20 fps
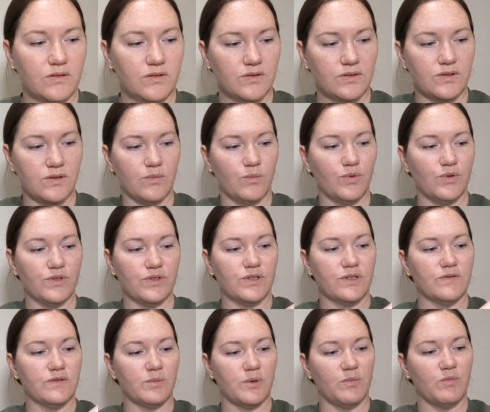So
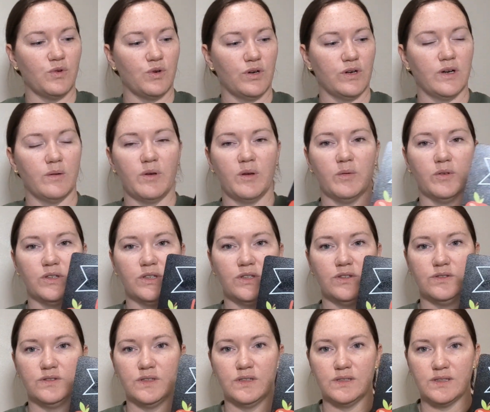preserves my board. I'm able to
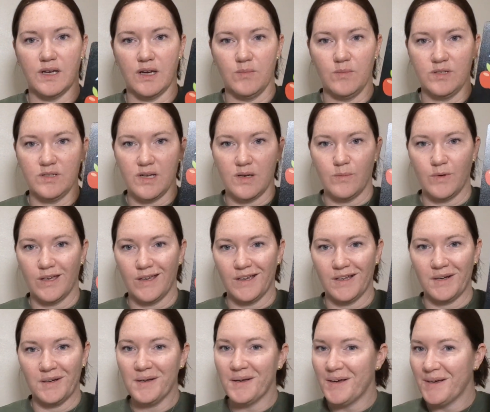use it time and time
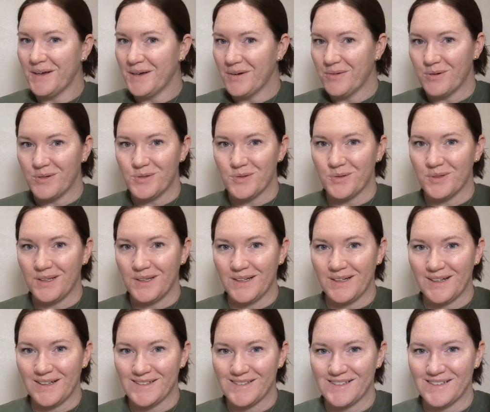again, which will need
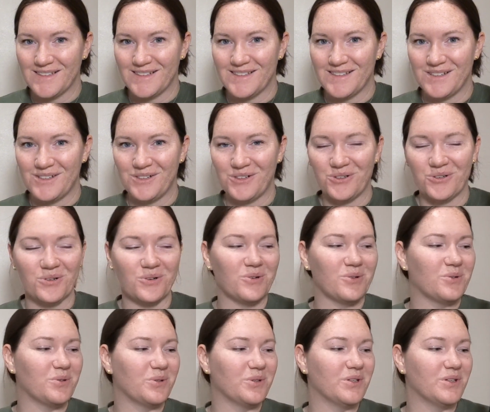it as they continue to grow
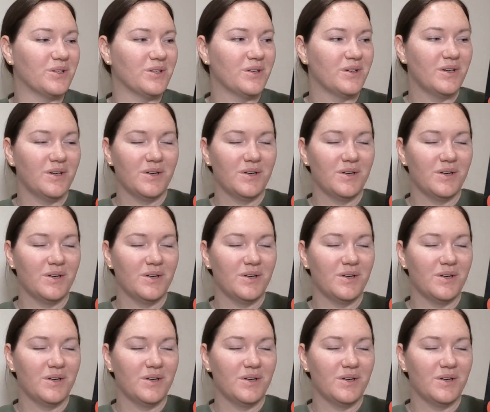older.